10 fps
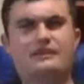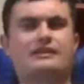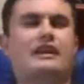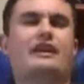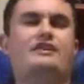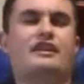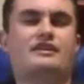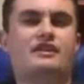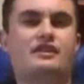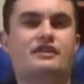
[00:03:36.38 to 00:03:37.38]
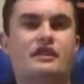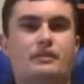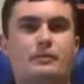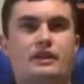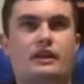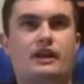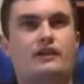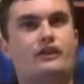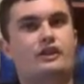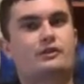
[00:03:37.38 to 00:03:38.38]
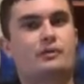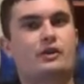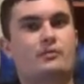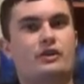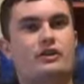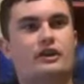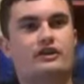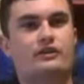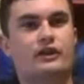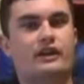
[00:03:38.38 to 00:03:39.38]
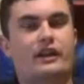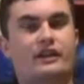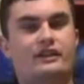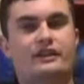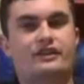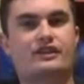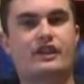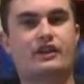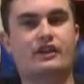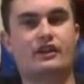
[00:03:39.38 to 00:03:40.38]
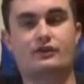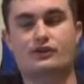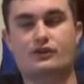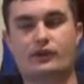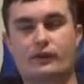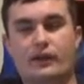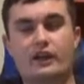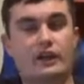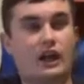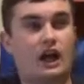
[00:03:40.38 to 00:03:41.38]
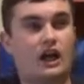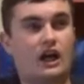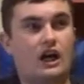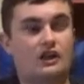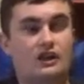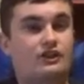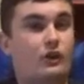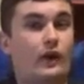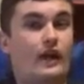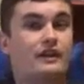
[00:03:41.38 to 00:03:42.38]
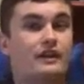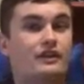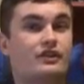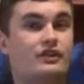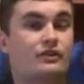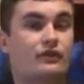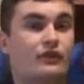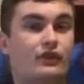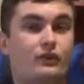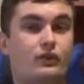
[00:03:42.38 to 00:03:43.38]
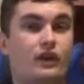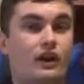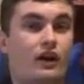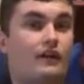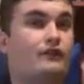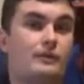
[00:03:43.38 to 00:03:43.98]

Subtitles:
Like I said, this is going to be kind of an experiment on that, so I'd like to see how that goes. So anyway, let's go ahead and get into the review of The